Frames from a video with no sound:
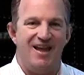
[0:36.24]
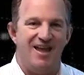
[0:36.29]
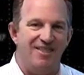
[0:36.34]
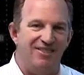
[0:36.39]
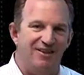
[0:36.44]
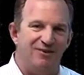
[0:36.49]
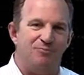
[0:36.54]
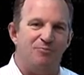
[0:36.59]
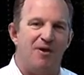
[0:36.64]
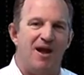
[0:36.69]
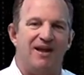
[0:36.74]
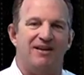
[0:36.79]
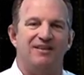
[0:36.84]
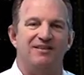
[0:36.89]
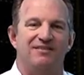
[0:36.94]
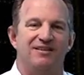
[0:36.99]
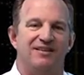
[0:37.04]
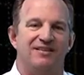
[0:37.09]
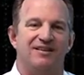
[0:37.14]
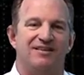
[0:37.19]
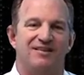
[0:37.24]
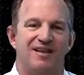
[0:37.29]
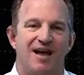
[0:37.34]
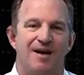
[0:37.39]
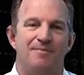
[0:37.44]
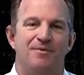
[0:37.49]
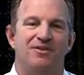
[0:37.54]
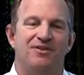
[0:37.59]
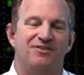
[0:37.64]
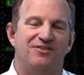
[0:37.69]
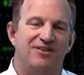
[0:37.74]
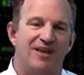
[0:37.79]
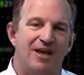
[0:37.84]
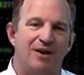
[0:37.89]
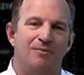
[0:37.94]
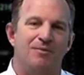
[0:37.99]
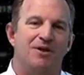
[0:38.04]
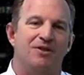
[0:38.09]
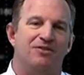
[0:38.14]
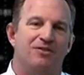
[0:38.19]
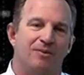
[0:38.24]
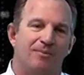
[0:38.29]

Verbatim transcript: In this practice, at the time of the settlement,